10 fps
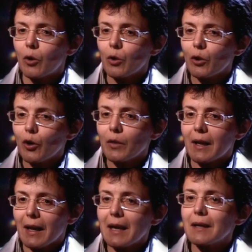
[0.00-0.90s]
although
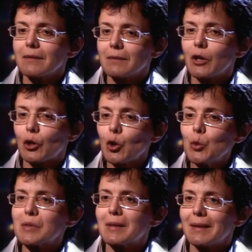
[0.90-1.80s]
there are
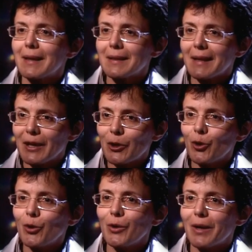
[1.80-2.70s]
groups that I
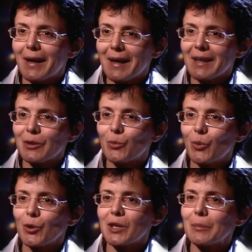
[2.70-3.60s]
know are
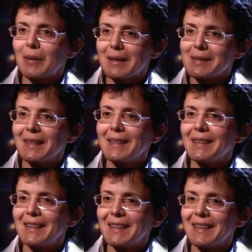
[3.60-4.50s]
working, uh, let's say,
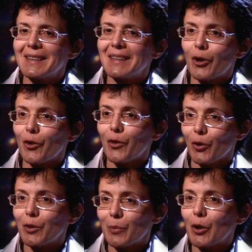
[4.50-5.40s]
in, on,
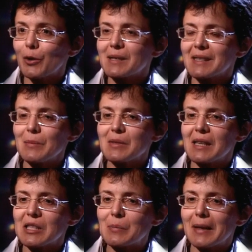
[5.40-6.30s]
on embryonic stem
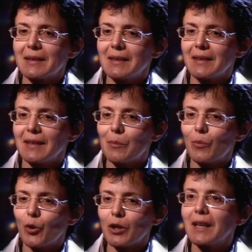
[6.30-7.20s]
cells, but in a
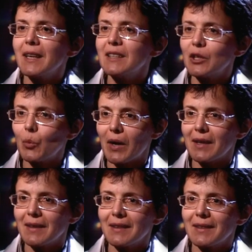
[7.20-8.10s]
more hidden
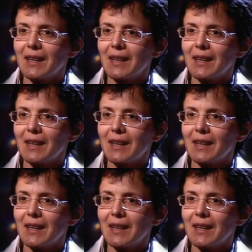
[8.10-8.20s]
way.